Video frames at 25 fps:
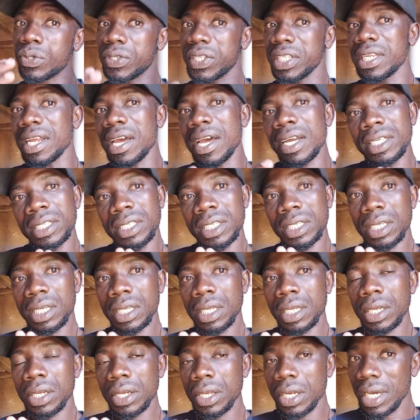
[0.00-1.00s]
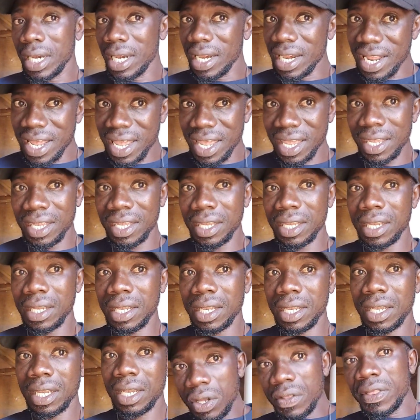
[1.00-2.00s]
to start
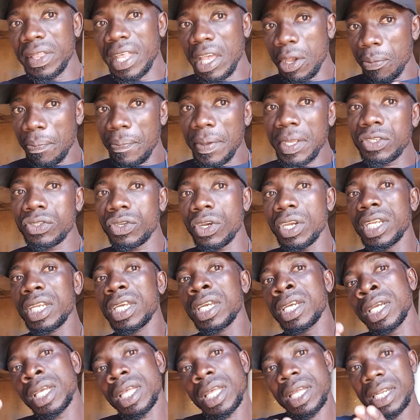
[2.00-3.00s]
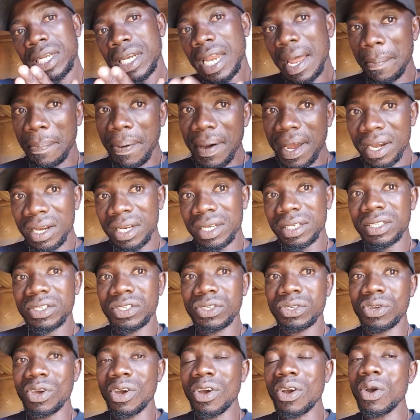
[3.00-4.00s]
laying. They'll be joining the parent
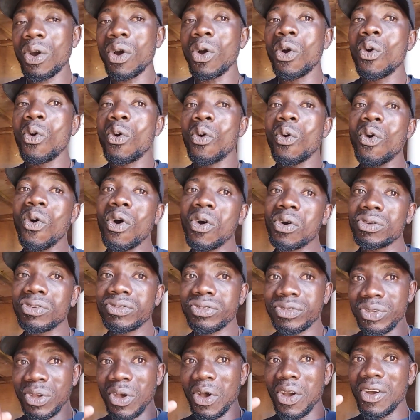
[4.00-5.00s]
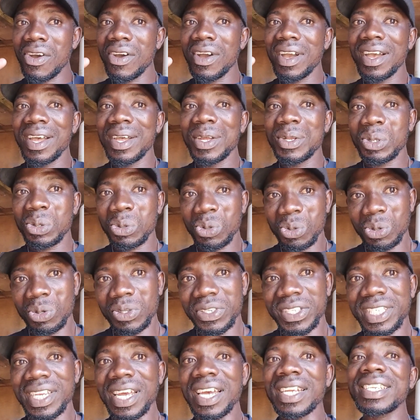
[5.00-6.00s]
stock also
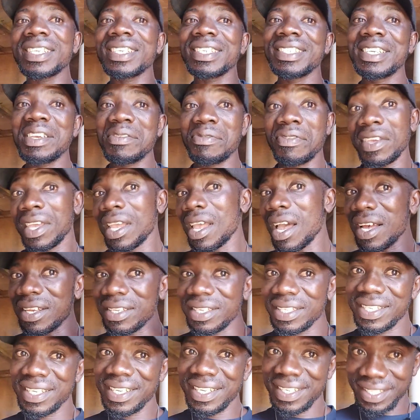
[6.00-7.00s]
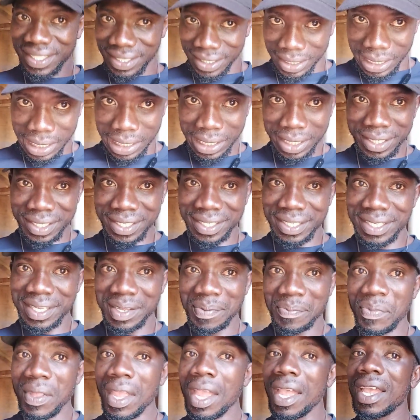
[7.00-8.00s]
to start giving us
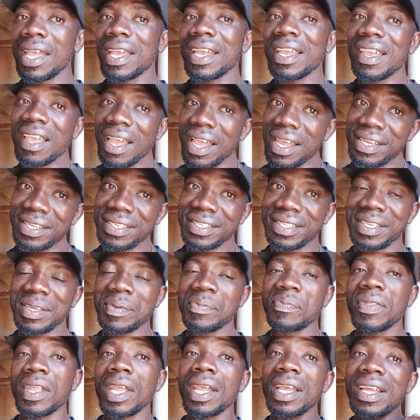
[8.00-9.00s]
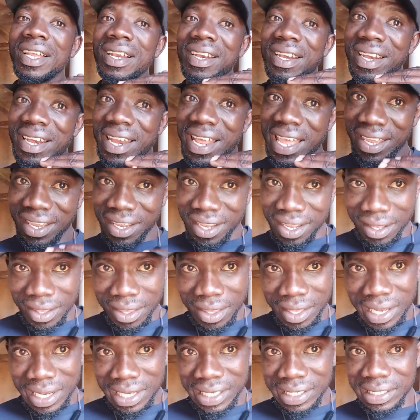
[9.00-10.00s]
chicks. Guys, like
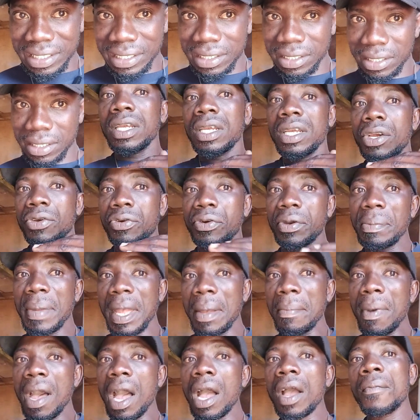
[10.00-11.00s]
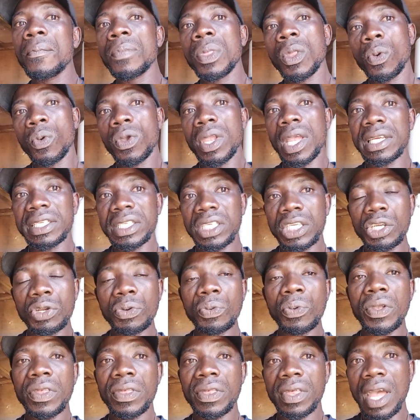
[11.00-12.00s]
that. Remember, we are
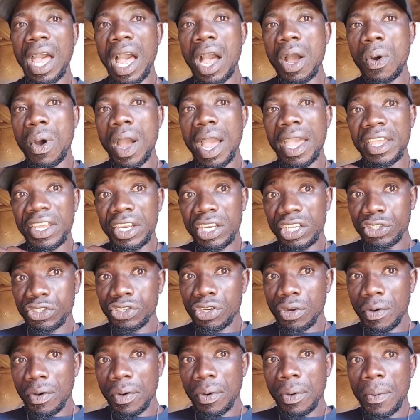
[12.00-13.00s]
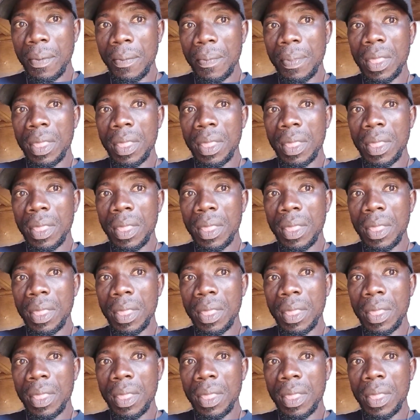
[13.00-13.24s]
still with our initial